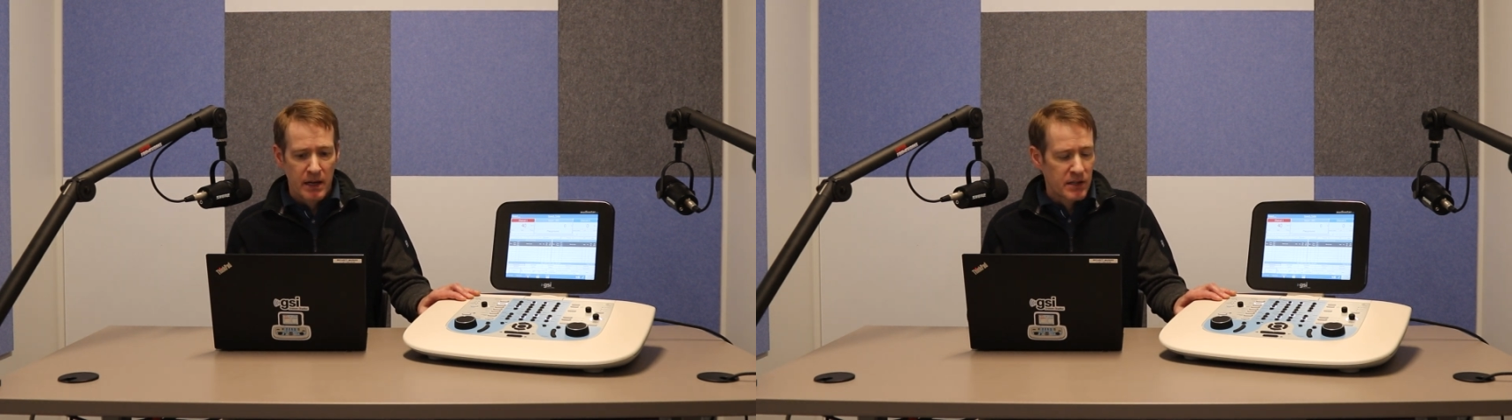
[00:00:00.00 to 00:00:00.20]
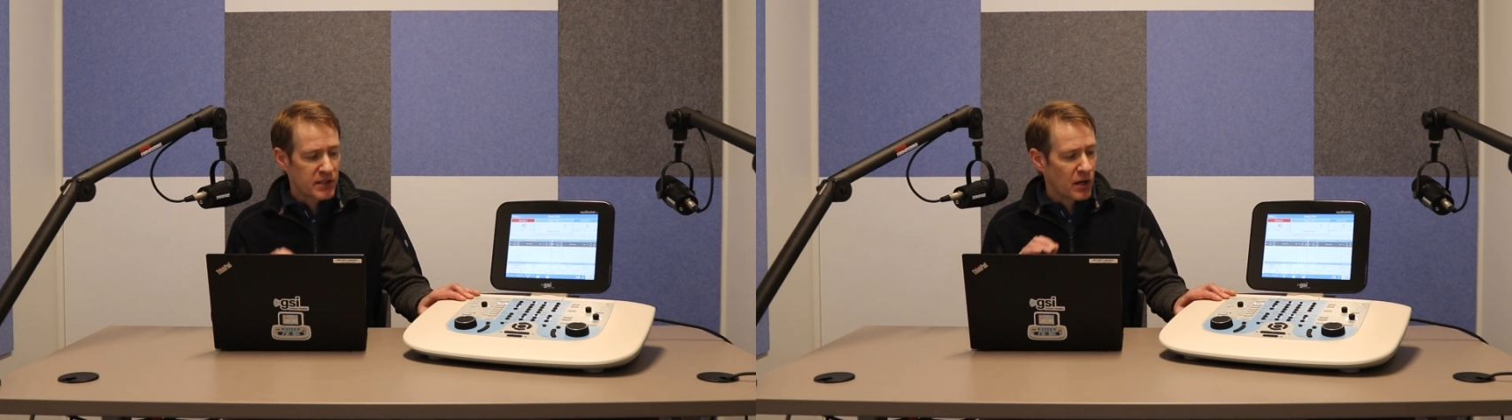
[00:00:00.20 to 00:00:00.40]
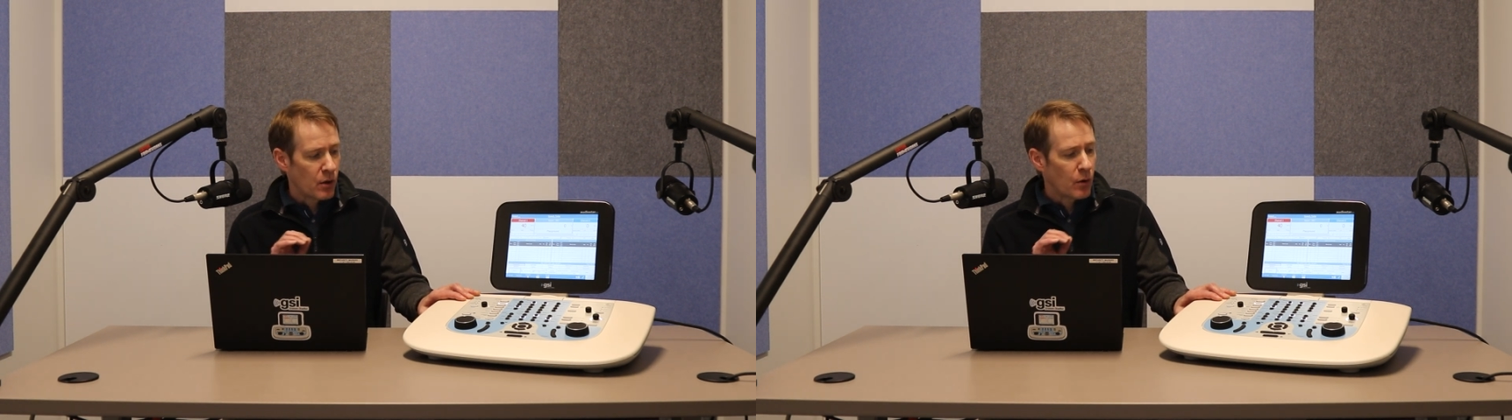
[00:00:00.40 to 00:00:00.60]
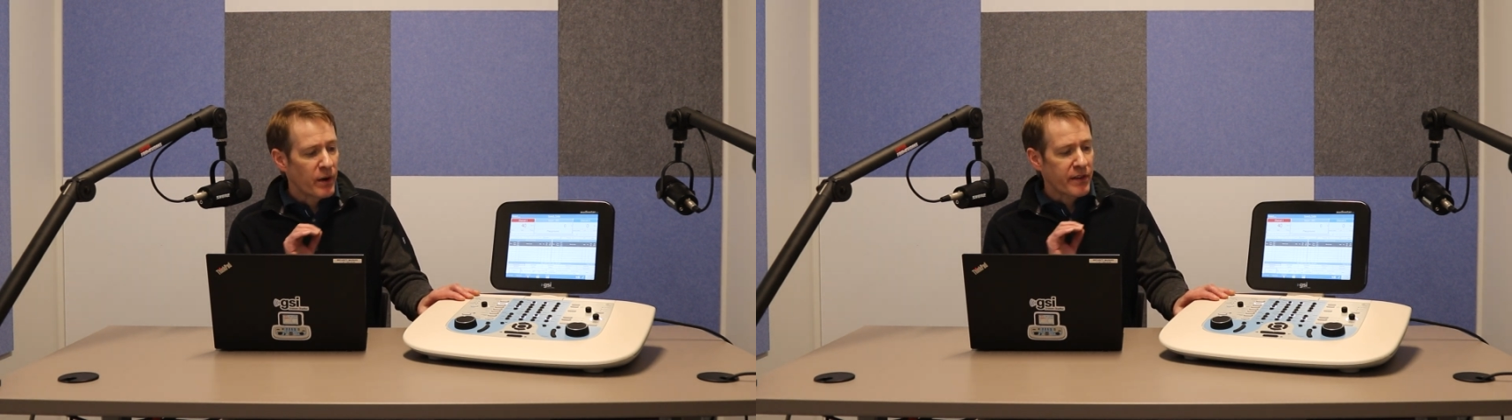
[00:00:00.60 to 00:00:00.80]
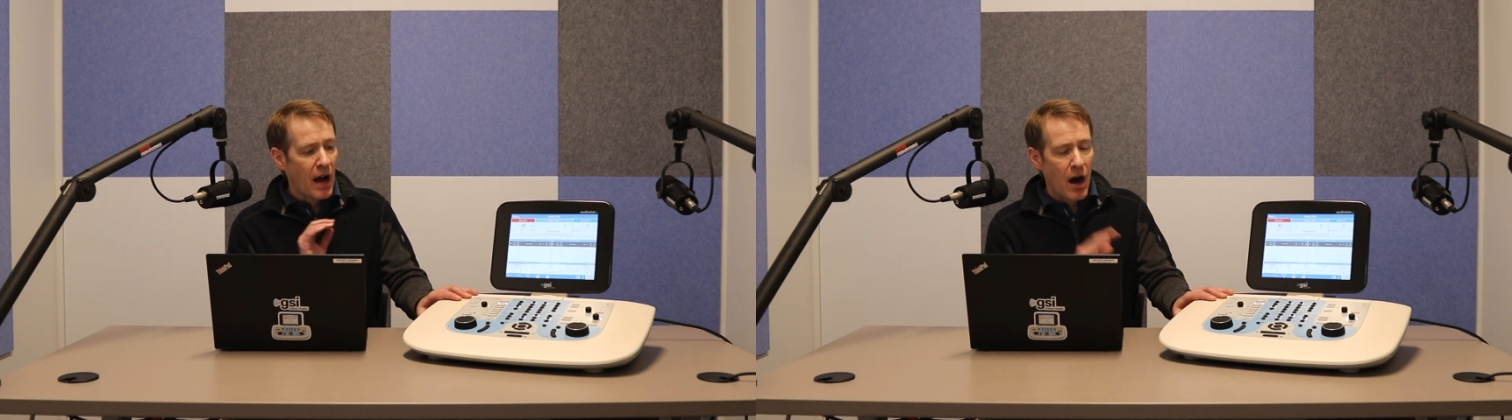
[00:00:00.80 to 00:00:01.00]
So
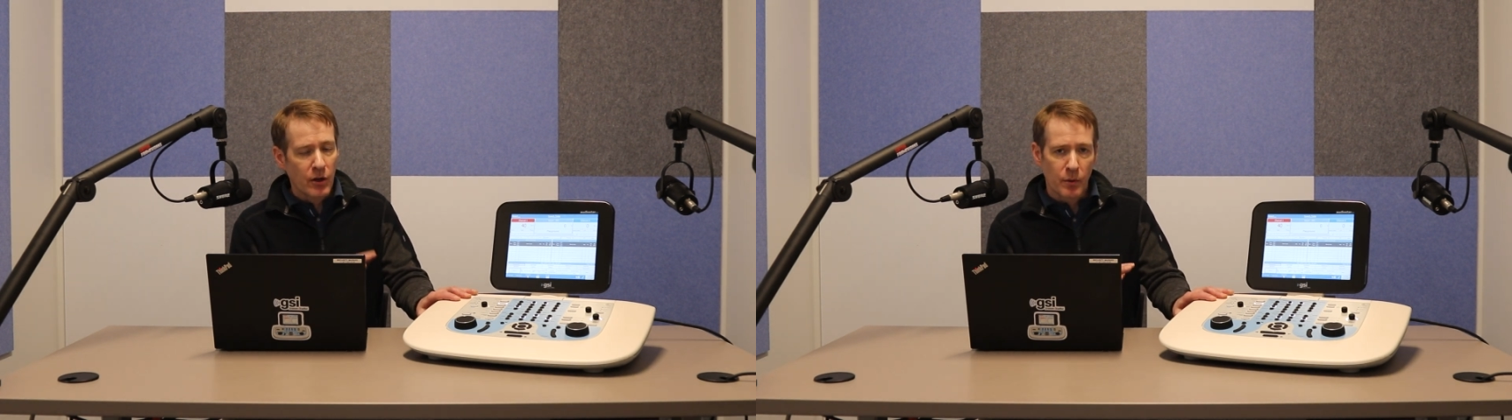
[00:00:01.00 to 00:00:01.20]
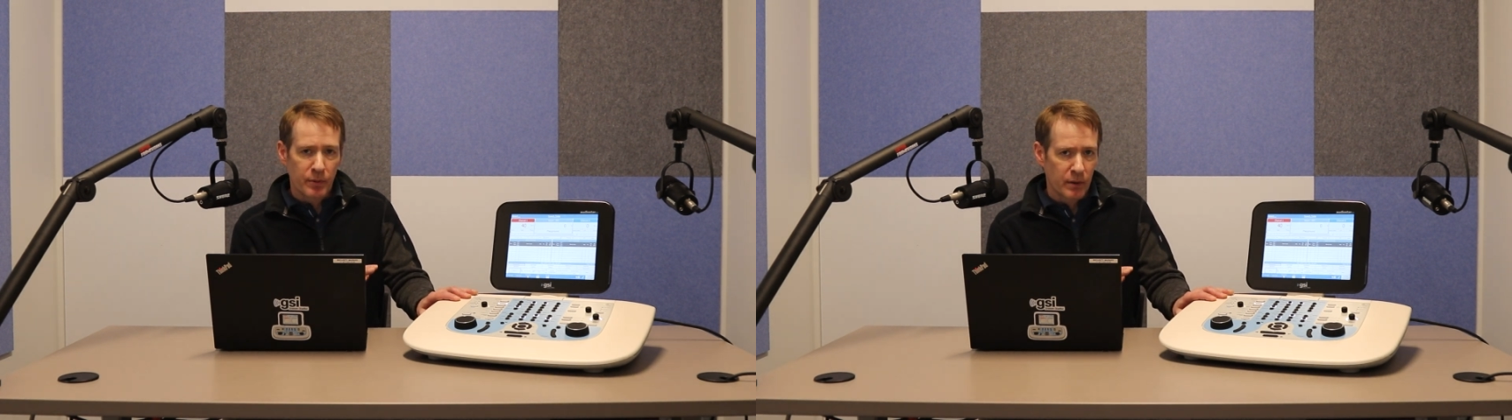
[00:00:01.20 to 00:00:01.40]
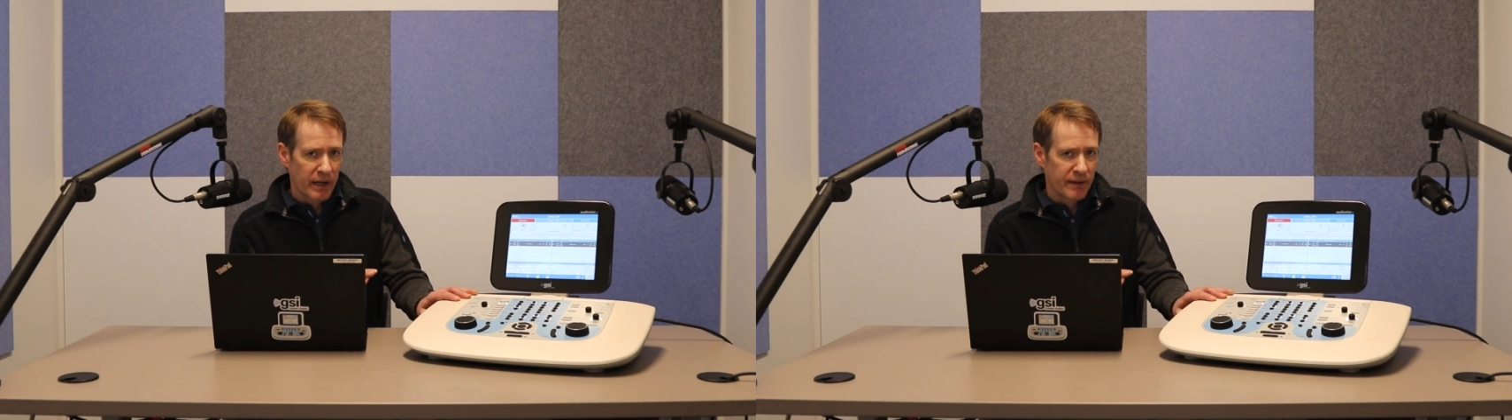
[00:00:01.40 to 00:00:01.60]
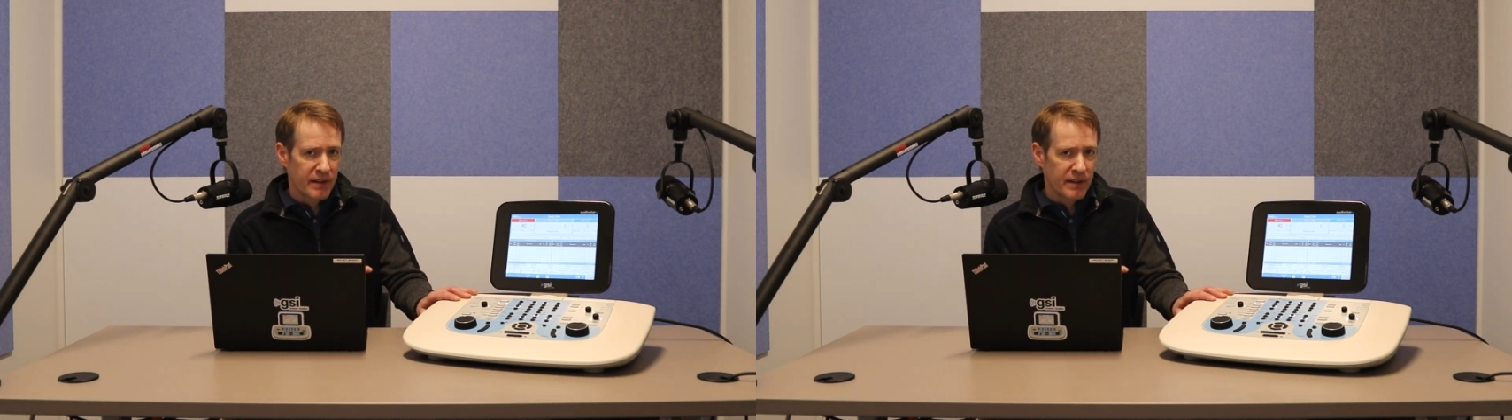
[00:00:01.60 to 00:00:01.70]
with autoplay,